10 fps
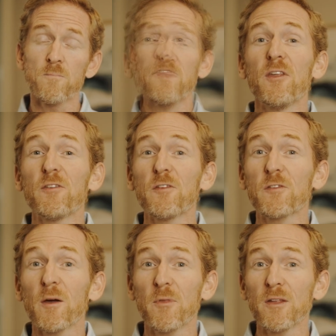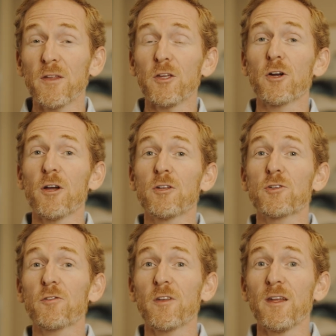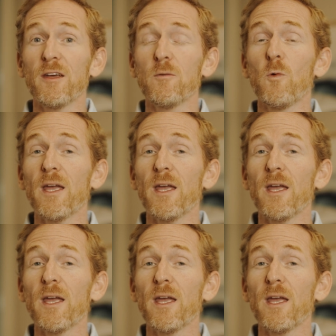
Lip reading: If this is something that you're interested in,